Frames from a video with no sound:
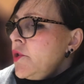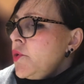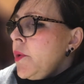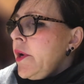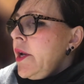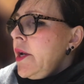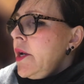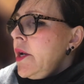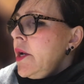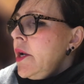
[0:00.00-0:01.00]

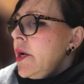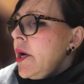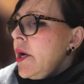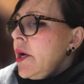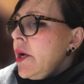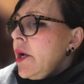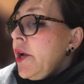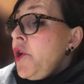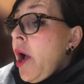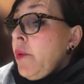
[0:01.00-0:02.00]
20,
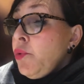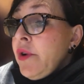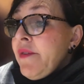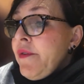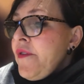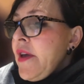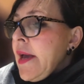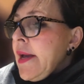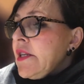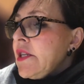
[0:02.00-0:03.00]
A Night We'll Never
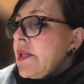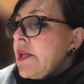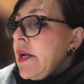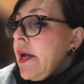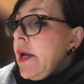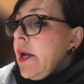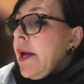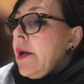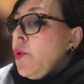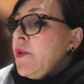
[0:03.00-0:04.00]
Forget.
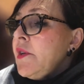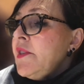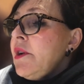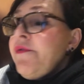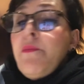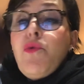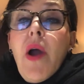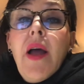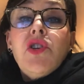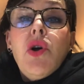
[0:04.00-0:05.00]
Also stuff from
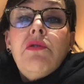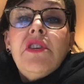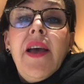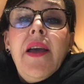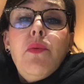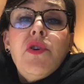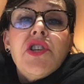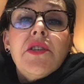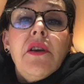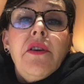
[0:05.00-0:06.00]
Groundhog Day, which
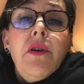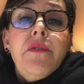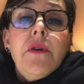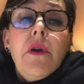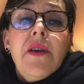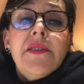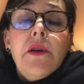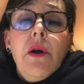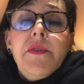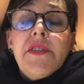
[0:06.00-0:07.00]
is, I don't know if you guys
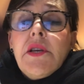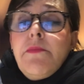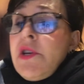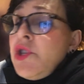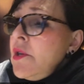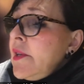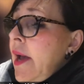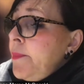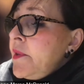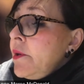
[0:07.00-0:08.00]
know, it's Tim Minchin's,
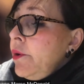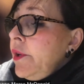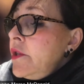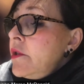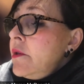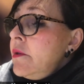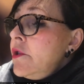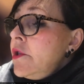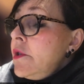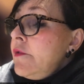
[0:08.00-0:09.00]
absolutely
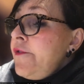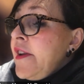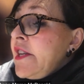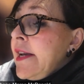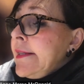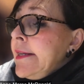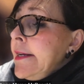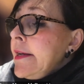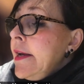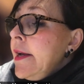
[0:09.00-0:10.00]

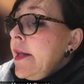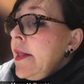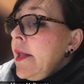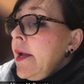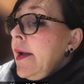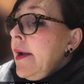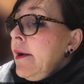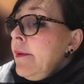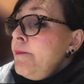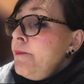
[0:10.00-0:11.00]
fantastic.
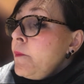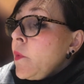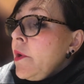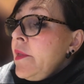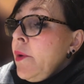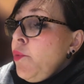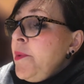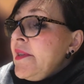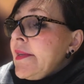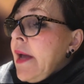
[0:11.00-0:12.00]
There Will
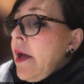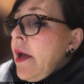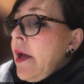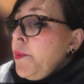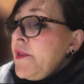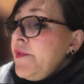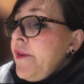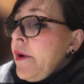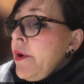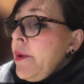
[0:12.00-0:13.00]
Be Sun, that was
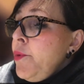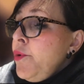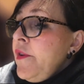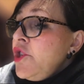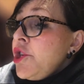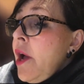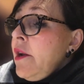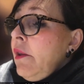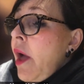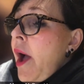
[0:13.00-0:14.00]
very moving. Shine
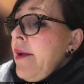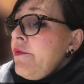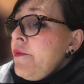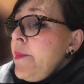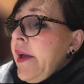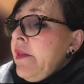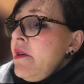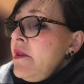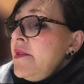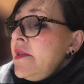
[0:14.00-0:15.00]
a Light from
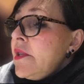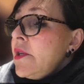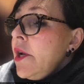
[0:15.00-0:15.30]
Heathers.